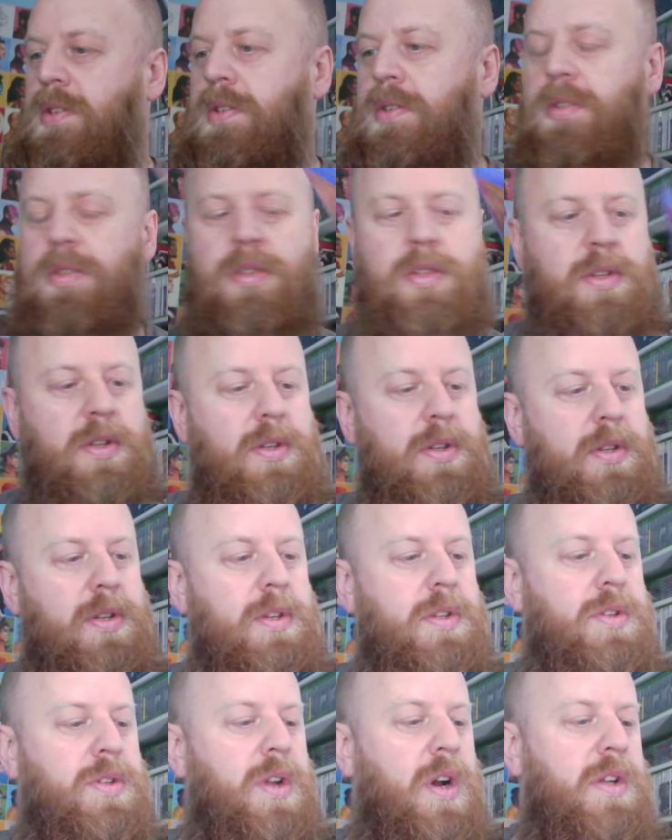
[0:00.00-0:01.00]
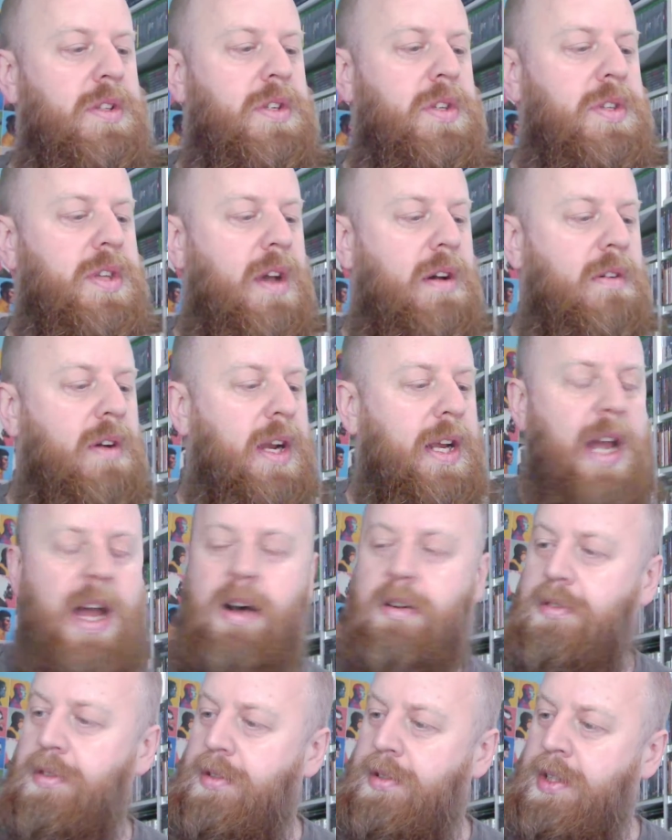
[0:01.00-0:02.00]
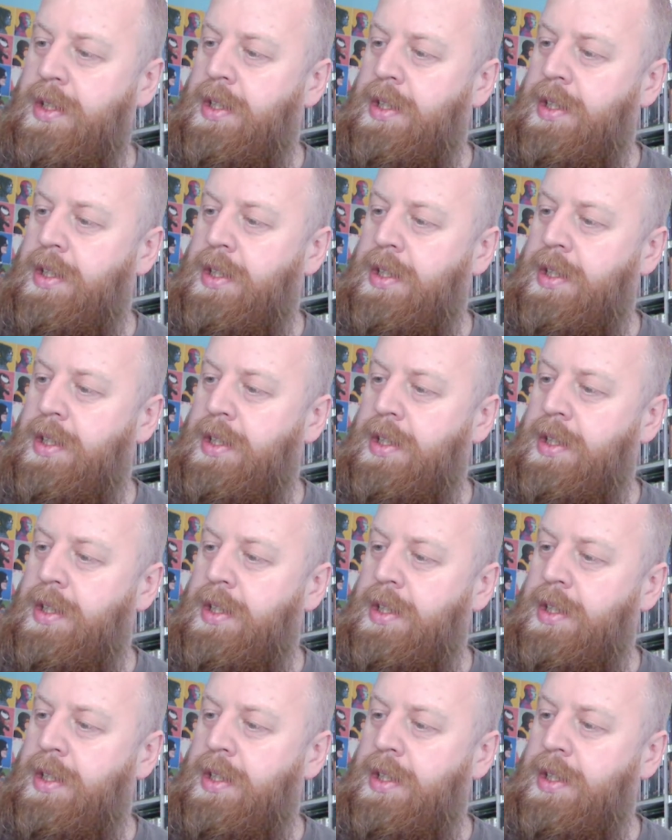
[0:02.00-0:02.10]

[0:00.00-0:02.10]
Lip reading: It's starting to sound like Al.